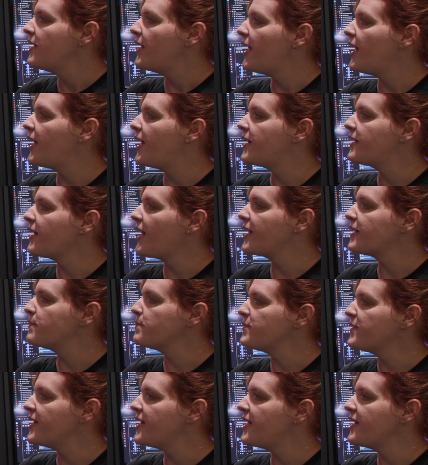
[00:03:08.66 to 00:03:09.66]
And I can
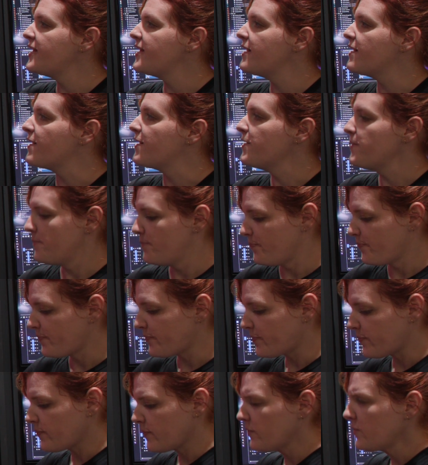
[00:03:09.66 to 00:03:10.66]
play it here.
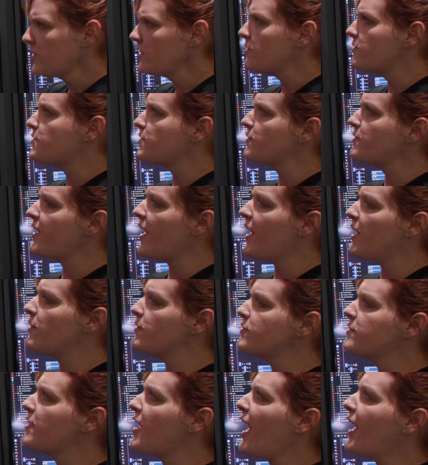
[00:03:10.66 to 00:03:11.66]
So now
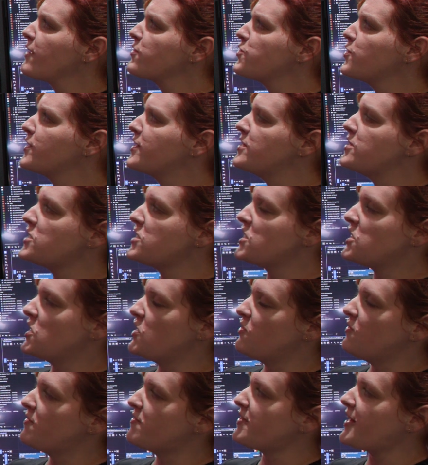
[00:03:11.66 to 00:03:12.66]
the action
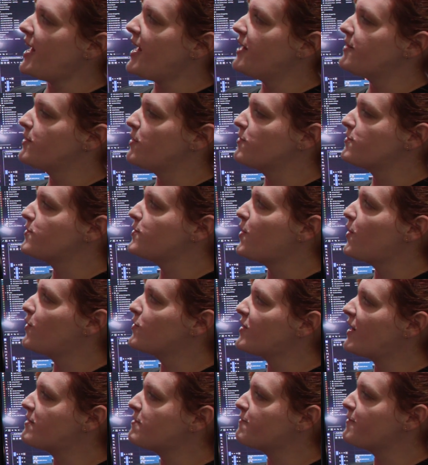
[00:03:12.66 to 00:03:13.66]
continues, and there's no
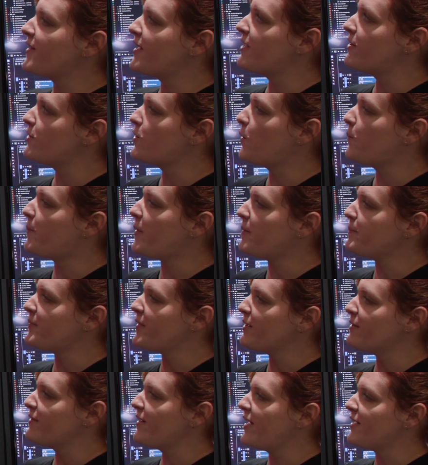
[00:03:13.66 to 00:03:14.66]
lens flare, no
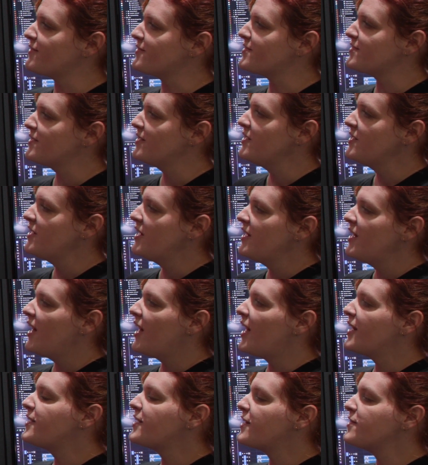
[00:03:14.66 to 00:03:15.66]
bumping around.
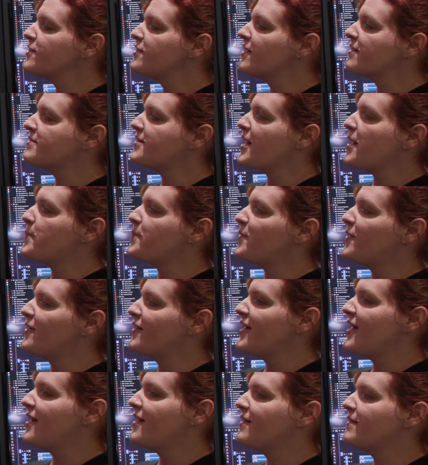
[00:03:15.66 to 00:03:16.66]
Another example
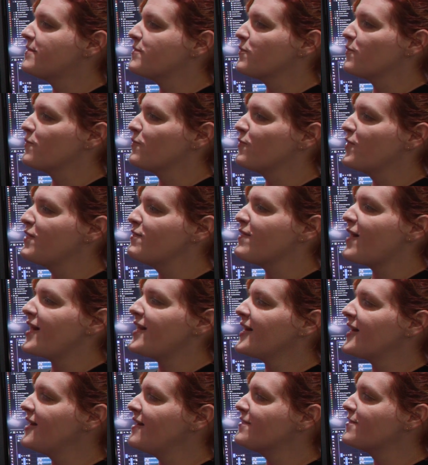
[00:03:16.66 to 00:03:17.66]
is
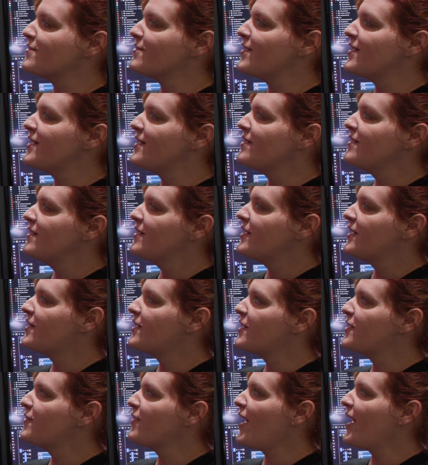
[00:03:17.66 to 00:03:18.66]
rewriting history. You know,
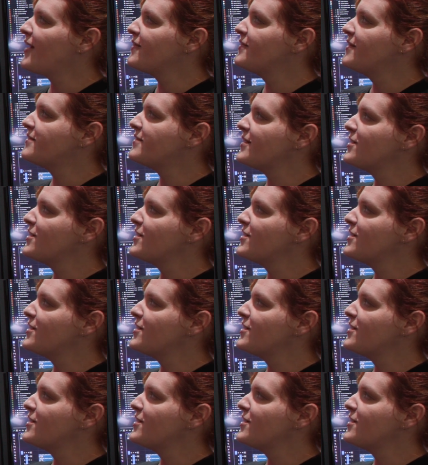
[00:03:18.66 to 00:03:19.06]
you had this